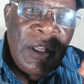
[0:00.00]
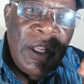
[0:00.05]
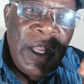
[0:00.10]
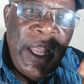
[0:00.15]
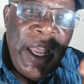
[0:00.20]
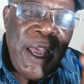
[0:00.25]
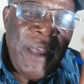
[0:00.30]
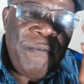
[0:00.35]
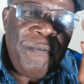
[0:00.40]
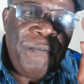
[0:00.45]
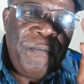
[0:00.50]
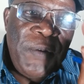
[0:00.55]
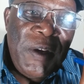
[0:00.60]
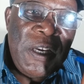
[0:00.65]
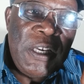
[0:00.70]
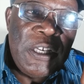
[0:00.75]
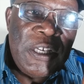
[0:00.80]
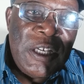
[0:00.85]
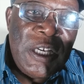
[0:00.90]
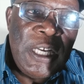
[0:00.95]

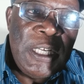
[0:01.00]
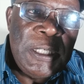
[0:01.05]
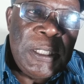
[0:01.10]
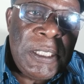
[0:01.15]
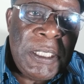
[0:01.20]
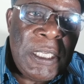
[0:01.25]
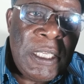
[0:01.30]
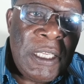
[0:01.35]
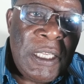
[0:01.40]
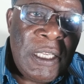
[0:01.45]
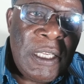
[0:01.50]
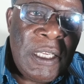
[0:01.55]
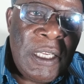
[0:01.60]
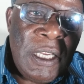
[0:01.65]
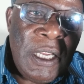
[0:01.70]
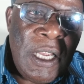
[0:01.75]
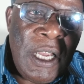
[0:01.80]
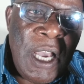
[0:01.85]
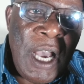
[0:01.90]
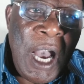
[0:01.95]
Efficiency,
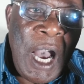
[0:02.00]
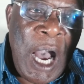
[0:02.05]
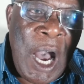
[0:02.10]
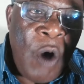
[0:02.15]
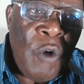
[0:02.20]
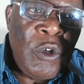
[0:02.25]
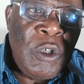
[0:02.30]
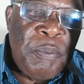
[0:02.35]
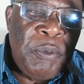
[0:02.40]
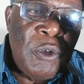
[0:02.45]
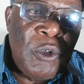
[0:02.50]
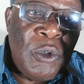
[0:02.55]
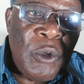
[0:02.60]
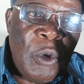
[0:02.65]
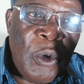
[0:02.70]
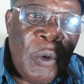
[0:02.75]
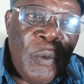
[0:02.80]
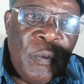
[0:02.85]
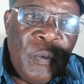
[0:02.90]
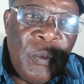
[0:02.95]
output
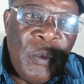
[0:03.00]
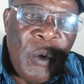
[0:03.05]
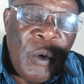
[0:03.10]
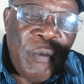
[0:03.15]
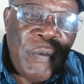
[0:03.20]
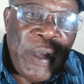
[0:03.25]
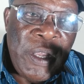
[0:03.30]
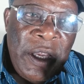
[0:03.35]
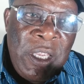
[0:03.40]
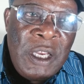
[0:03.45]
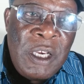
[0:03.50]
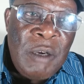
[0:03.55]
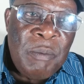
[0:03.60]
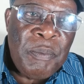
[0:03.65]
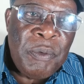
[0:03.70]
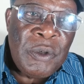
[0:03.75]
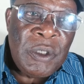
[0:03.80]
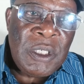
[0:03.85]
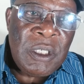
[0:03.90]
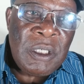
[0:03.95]
over
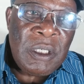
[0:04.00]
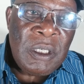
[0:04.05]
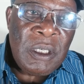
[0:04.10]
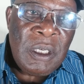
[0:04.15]
input.